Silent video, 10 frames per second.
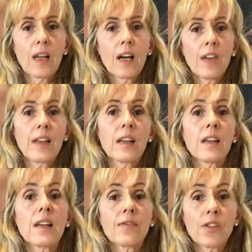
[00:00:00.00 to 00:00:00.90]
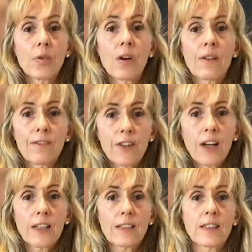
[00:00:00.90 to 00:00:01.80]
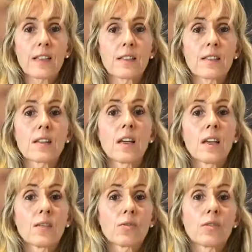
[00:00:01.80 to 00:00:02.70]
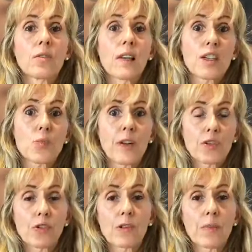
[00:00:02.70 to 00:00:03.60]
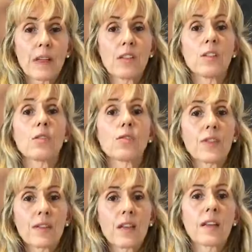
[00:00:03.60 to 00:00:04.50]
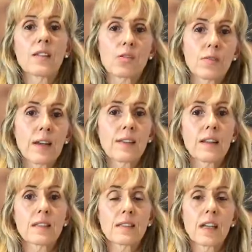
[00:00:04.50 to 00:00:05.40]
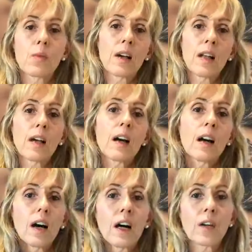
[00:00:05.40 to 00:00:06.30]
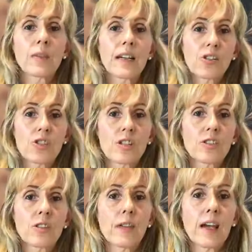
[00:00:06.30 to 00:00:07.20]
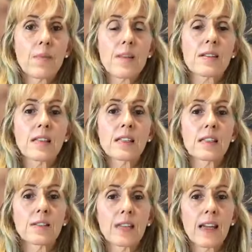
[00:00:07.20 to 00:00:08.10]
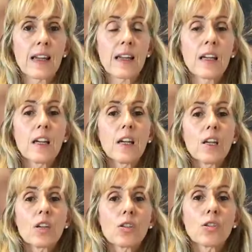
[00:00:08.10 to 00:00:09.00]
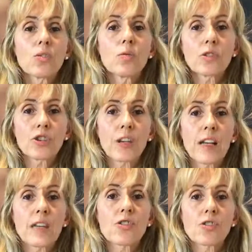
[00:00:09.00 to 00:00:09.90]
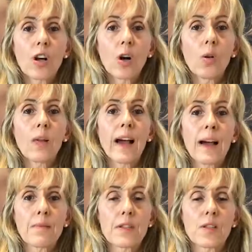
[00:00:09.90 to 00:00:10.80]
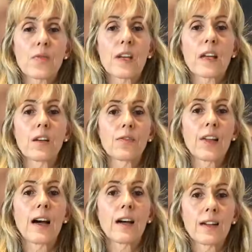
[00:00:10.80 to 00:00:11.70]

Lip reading: And then if you are invited to express your opinion, or if you think it's the right thing to say, well, I would actually do A, B, C, D, and E, you will change the whole atmosphere of that